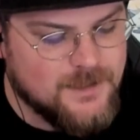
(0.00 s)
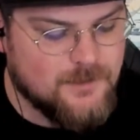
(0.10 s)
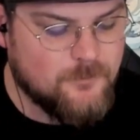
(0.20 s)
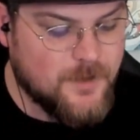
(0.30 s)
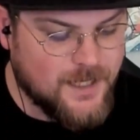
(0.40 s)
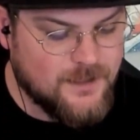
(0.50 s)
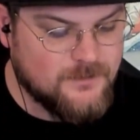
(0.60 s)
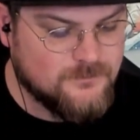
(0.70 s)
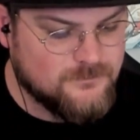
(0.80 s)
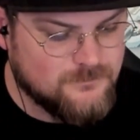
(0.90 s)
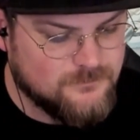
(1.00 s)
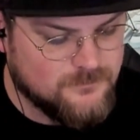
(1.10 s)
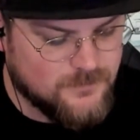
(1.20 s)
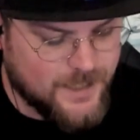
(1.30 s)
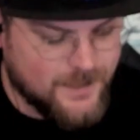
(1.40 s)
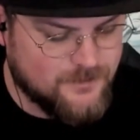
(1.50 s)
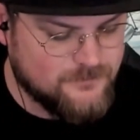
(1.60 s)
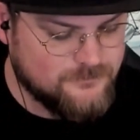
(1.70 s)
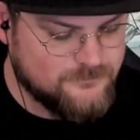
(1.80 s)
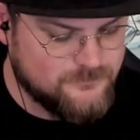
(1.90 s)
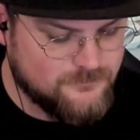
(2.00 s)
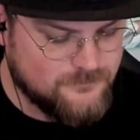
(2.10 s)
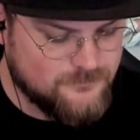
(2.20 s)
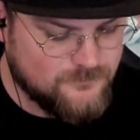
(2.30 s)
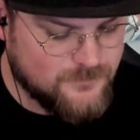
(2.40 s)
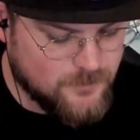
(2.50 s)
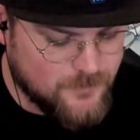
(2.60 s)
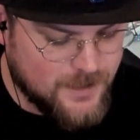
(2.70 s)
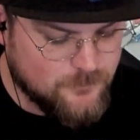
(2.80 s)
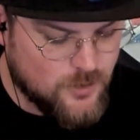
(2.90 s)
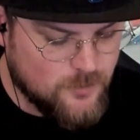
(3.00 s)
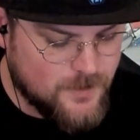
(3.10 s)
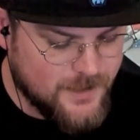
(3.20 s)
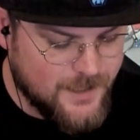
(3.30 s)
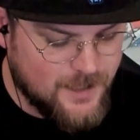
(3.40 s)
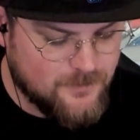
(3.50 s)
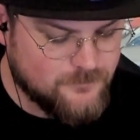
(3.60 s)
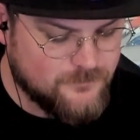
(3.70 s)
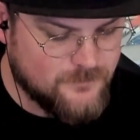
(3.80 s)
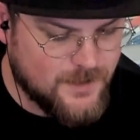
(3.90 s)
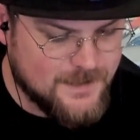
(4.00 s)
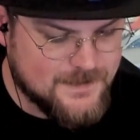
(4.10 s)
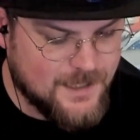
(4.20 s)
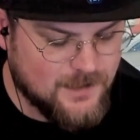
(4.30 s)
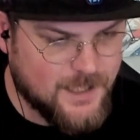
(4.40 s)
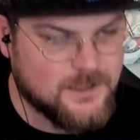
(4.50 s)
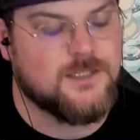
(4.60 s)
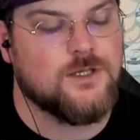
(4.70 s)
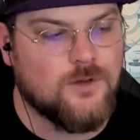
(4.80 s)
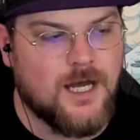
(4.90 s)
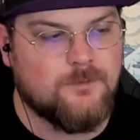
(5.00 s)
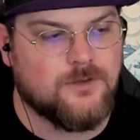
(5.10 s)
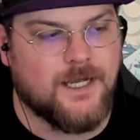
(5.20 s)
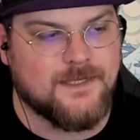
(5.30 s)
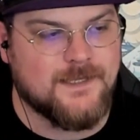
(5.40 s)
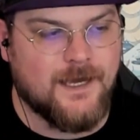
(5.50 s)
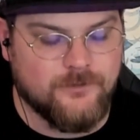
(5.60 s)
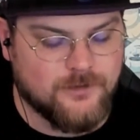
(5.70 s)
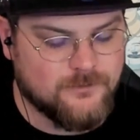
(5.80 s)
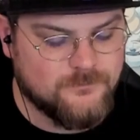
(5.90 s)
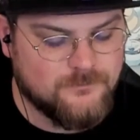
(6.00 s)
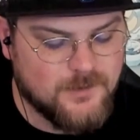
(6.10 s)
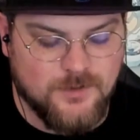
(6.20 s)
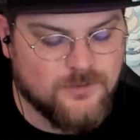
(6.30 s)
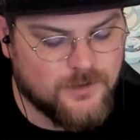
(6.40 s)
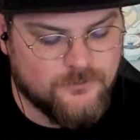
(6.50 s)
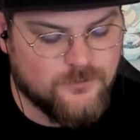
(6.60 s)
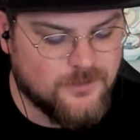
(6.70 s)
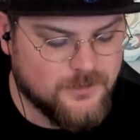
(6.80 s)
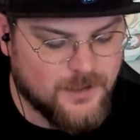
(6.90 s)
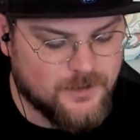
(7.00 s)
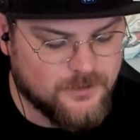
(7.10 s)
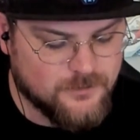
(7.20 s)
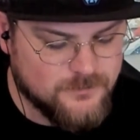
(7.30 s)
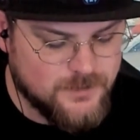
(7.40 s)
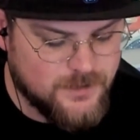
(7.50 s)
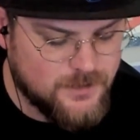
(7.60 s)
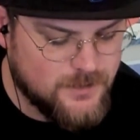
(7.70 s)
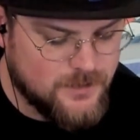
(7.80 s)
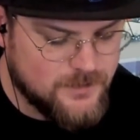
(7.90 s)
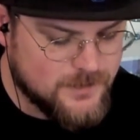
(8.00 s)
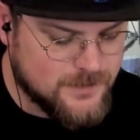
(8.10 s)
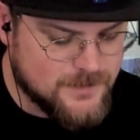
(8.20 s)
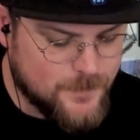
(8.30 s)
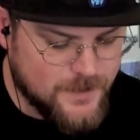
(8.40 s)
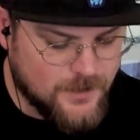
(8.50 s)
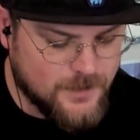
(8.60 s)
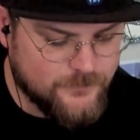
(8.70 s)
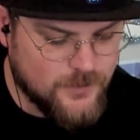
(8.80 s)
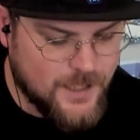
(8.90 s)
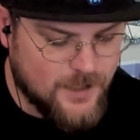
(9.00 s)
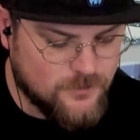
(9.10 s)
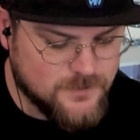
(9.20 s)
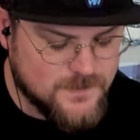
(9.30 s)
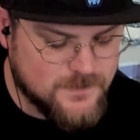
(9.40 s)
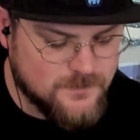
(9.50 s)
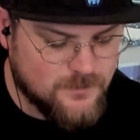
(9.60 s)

the main, the main Pokemon game has had like 2 combo decks ever. Maybe 3 or 4, I don't know. Depending on if you count